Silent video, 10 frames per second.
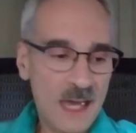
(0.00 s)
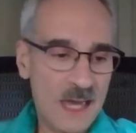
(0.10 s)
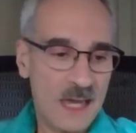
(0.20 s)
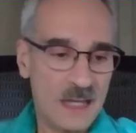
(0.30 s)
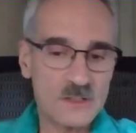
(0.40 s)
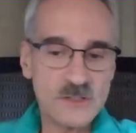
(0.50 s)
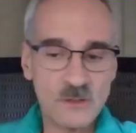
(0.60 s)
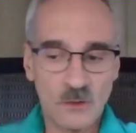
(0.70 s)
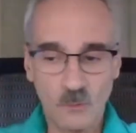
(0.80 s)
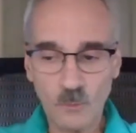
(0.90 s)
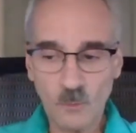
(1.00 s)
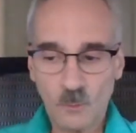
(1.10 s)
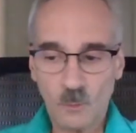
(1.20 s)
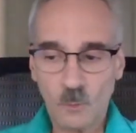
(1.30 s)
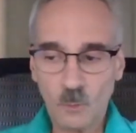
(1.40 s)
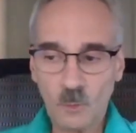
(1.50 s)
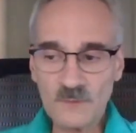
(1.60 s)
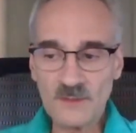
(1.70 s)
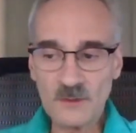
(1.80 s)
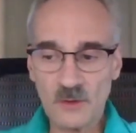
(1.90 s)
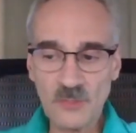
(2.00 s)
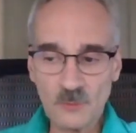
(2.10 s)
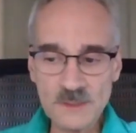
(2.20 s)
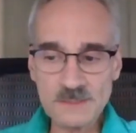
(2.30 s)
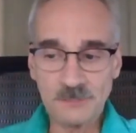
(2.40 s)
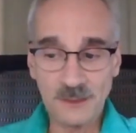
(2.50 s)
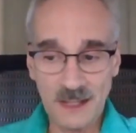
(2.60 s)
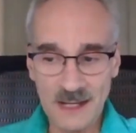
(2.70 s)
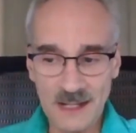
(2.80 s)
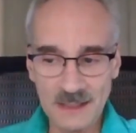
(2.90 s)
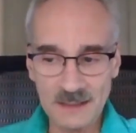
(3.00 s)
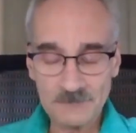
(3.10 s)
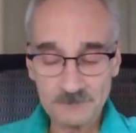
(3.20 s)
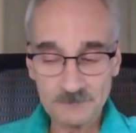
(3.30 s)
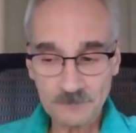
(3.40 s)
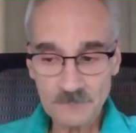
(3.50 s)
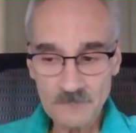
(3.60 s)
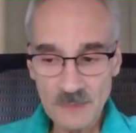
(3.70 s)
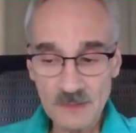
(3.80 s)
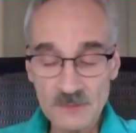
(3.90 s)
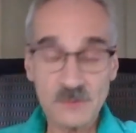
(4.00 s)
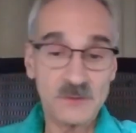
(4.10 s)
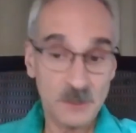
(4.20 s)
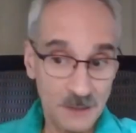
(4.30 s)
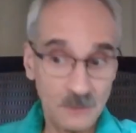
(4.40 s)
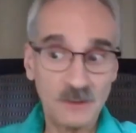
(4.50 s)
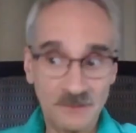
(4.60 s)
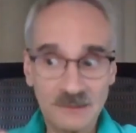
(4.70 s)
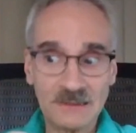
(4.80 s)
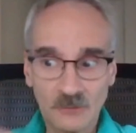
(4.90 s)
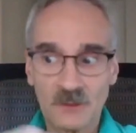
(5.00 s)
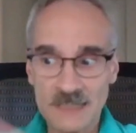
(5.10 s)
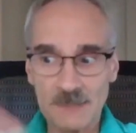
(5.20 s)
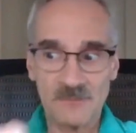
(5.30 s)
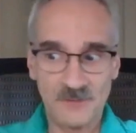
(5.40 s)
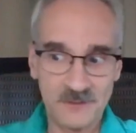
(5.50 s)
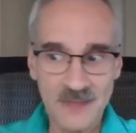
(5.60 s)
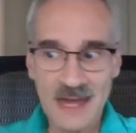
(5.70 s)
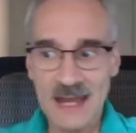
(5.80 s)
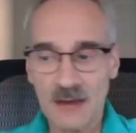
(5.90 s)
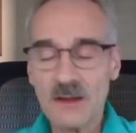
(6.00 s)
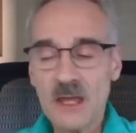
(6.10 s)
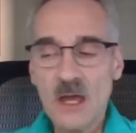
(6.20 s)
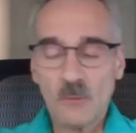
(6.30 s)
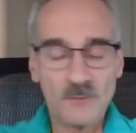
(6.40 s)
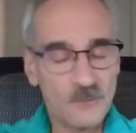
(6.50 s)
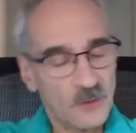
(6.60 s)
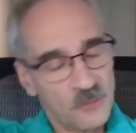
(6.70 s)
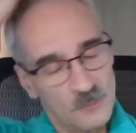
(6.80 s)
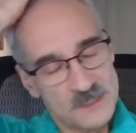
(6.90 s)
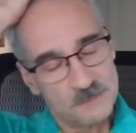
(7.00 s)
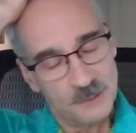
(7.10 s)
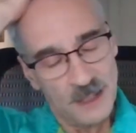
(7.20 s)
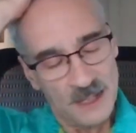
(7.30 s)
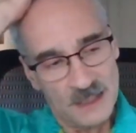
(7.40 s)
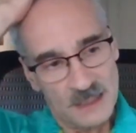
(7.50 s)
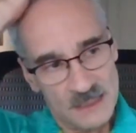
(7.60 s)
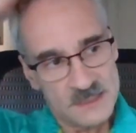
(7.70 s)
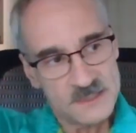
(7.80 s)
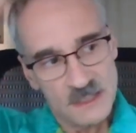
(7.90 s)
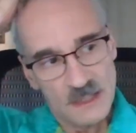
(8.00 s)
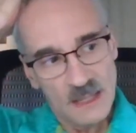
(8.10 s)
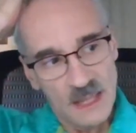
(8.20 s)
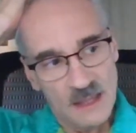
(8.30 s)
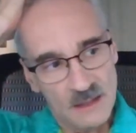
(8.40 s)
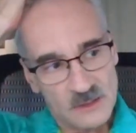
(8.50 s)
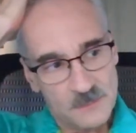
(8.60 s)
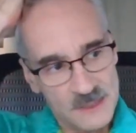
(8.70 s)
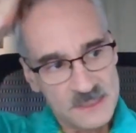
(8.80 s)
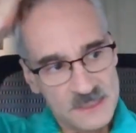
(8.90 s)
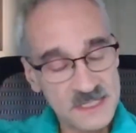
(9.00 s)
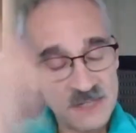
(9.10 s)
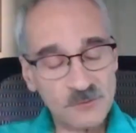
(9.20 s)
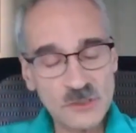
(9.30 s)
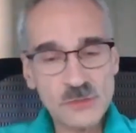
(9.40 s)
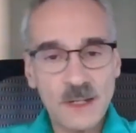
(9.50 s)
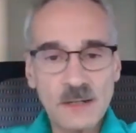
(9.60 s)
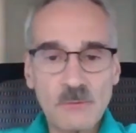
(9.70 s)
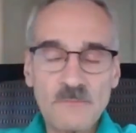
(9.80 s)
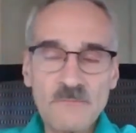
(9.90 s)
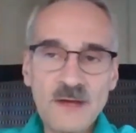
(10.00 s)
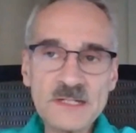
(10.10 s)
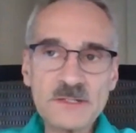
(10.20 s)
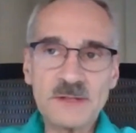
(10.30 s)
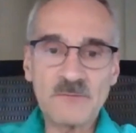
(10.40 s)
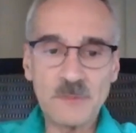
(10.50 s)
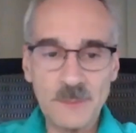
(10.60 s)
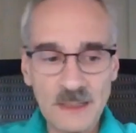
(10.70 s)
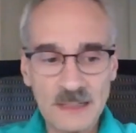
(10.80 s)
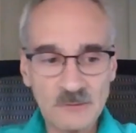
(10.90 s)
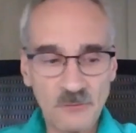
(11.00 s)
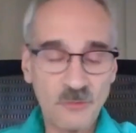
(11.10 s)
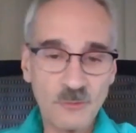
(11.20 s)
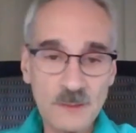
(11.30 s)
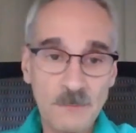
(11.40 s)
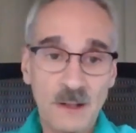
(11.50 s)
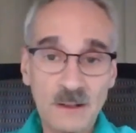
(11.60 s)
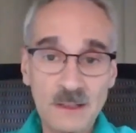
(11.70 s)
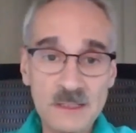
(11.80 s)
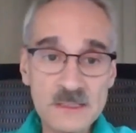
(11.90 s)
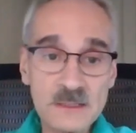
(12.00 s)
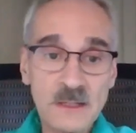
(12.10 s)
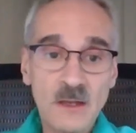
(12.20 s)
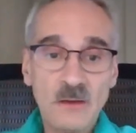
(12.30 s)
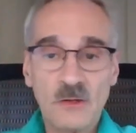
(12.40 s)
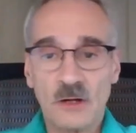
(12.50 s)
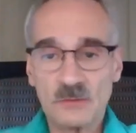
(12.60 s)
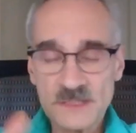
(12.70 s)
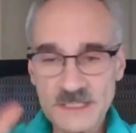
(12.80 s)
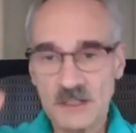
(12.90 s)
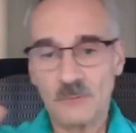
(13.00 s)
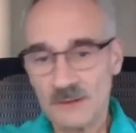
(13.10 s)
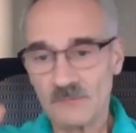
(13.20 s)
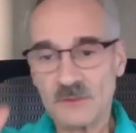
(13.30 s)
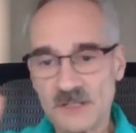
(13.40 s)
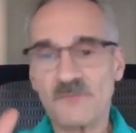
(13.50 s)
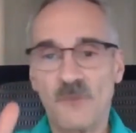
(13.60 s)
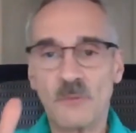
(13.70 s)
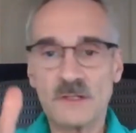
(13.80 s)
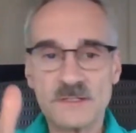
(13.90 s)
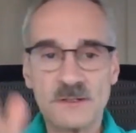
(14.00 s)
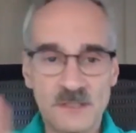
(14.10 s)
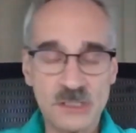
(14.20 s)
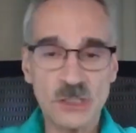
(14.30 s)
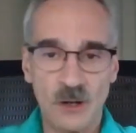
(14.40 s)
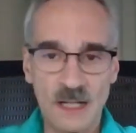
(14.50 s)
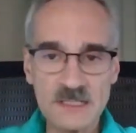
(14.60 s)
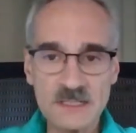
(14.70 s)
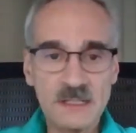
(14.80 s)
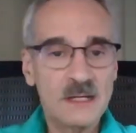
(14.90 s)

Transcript: and so what the author was implying. So it took me a little, long time to figure that out. What the author was implying is, uh, to be a successful trader or investor, you have to be like those three monkeys. You know, see no evil. Just focus on the charts.